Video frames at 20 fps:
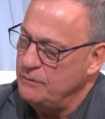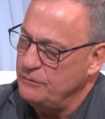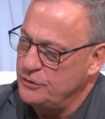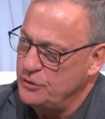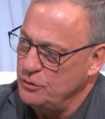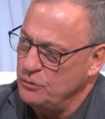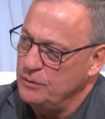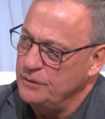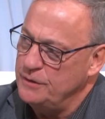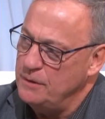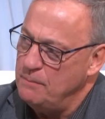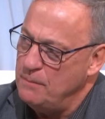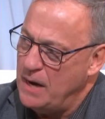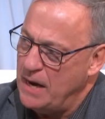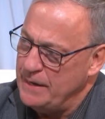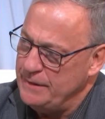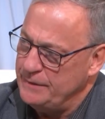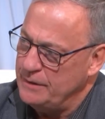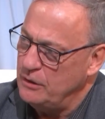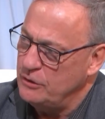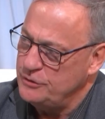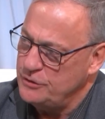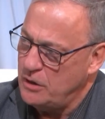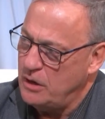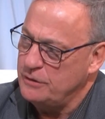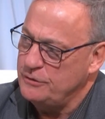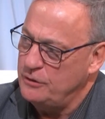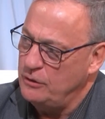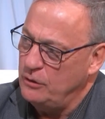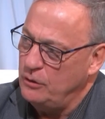toured the mine there,
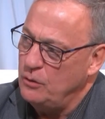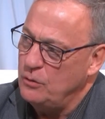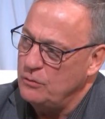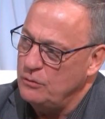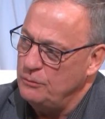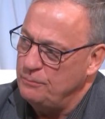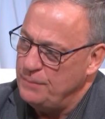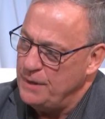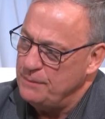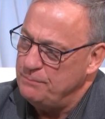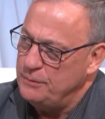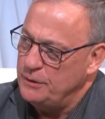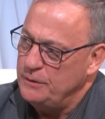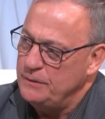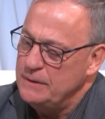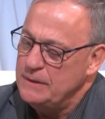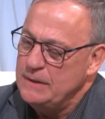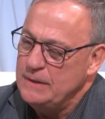talked to the local people.